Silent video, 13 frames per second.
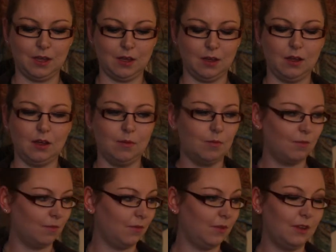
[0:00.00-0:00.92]

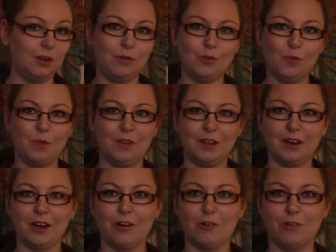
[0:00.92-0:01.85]
The loom that
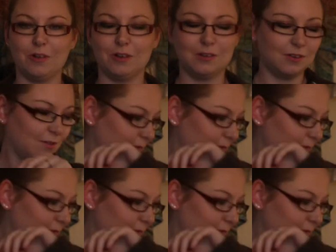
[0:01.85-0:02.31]
I ordered